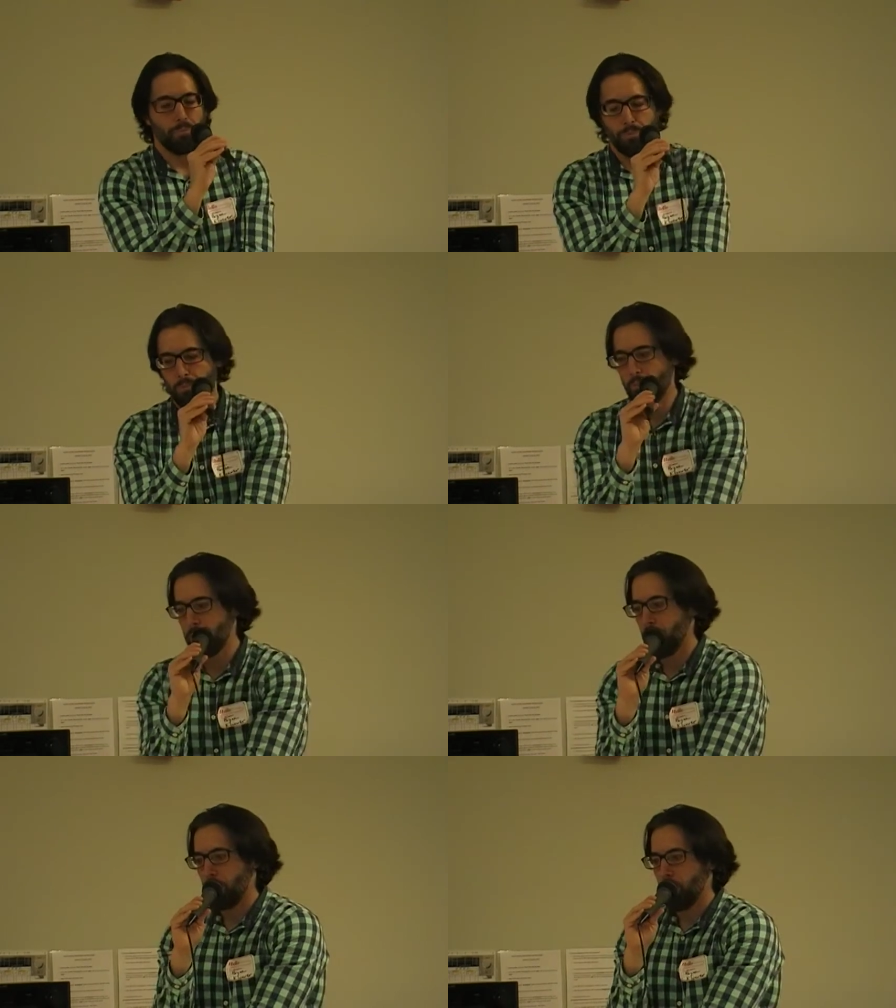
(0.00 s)
so if,
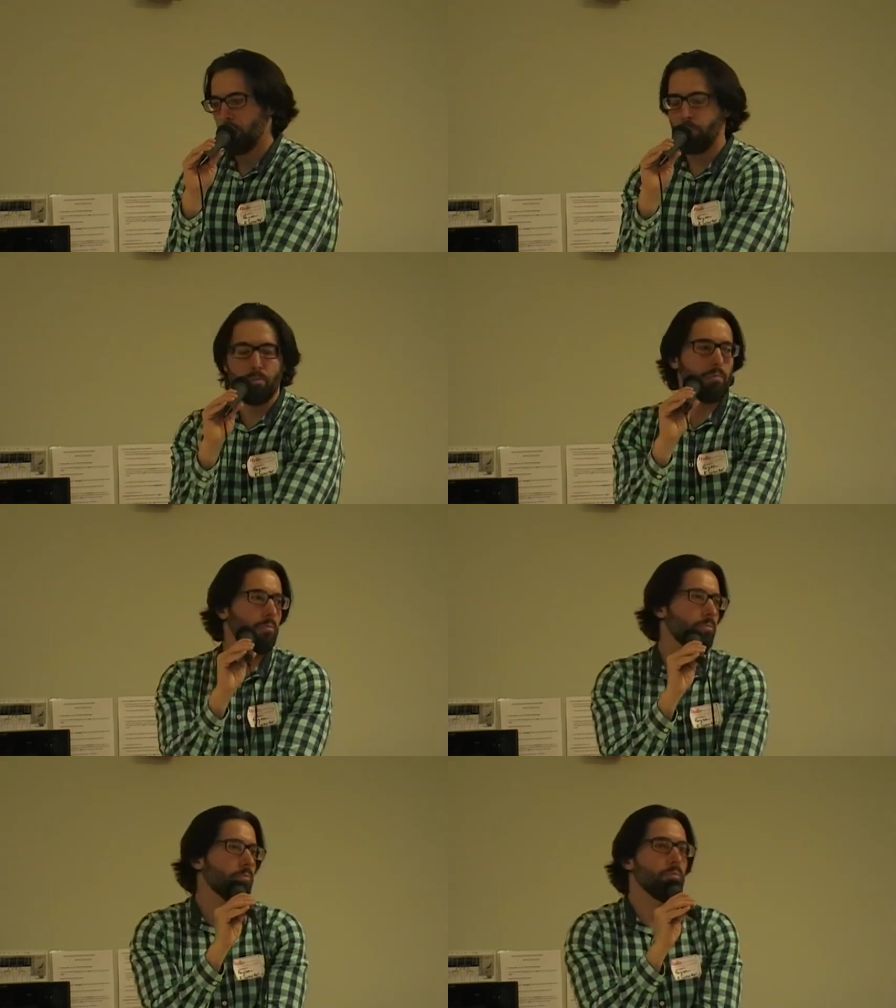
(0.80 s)

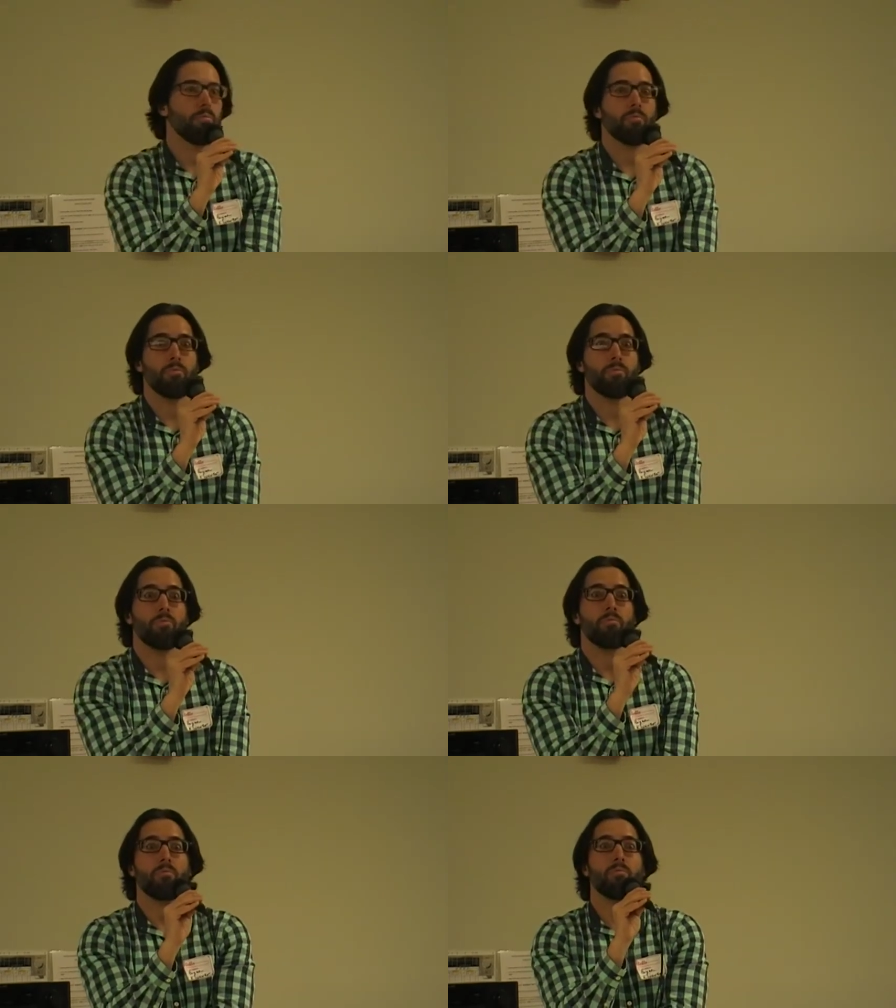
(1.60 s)
if, free,
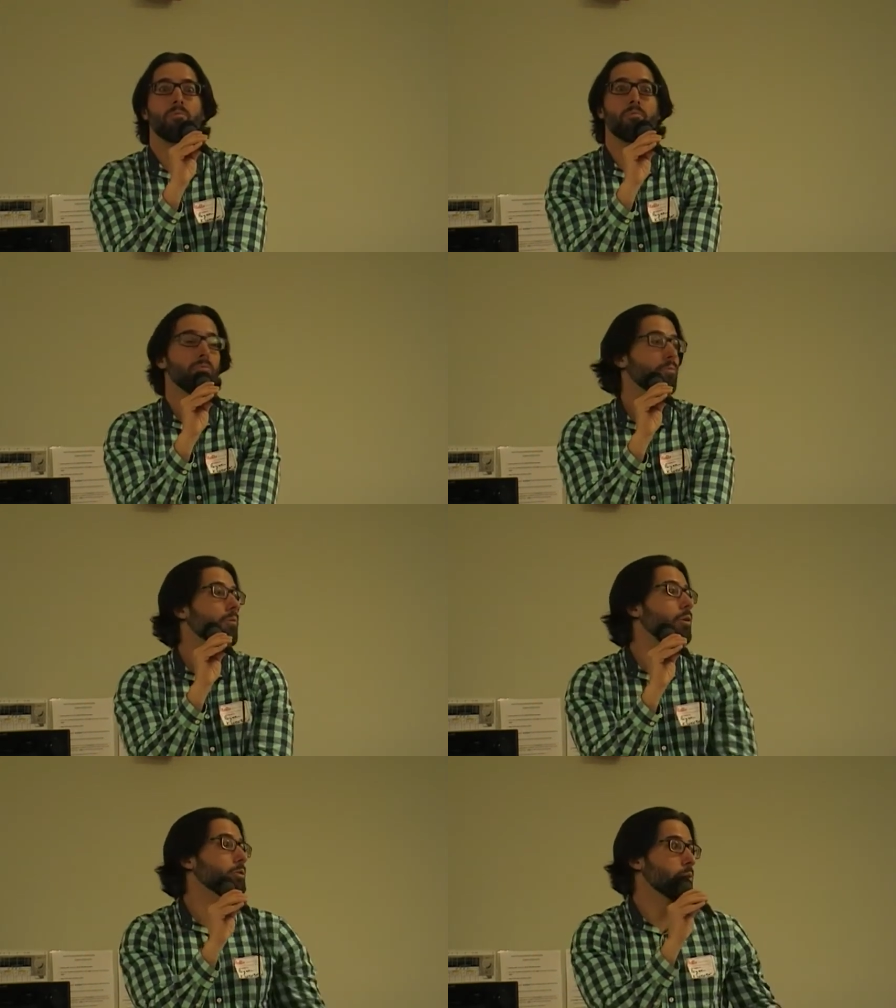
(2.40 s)
oh,
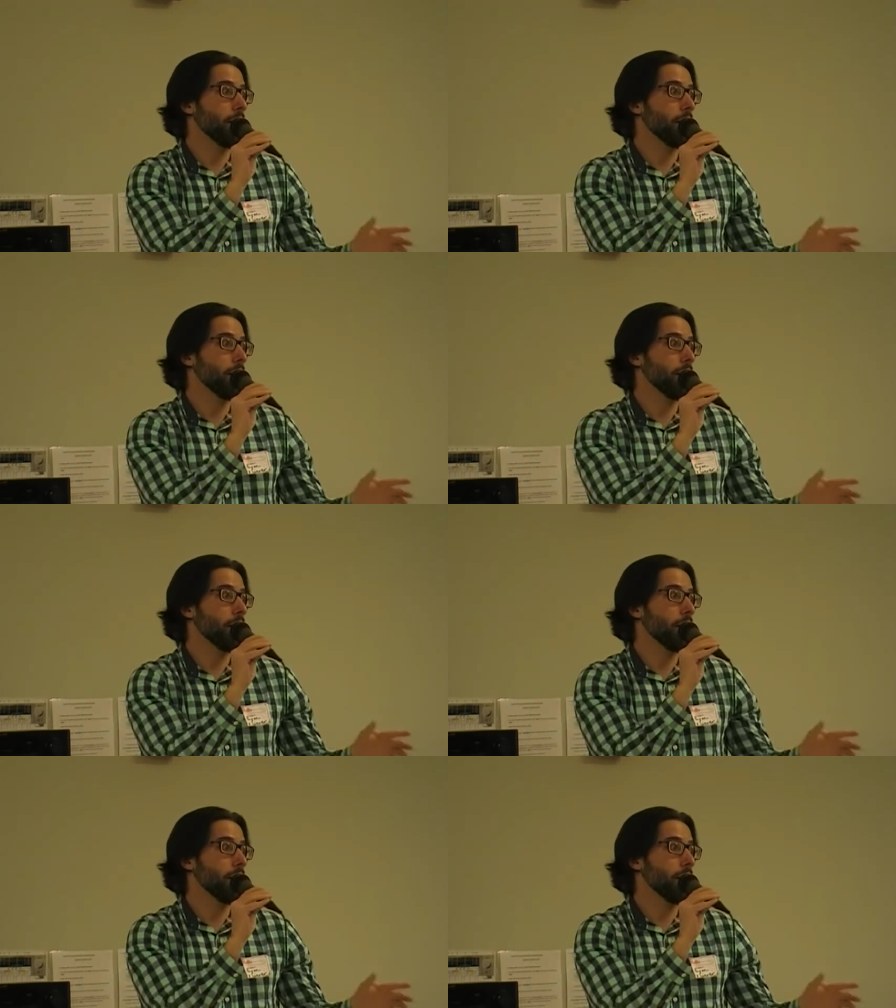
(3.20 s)
okay.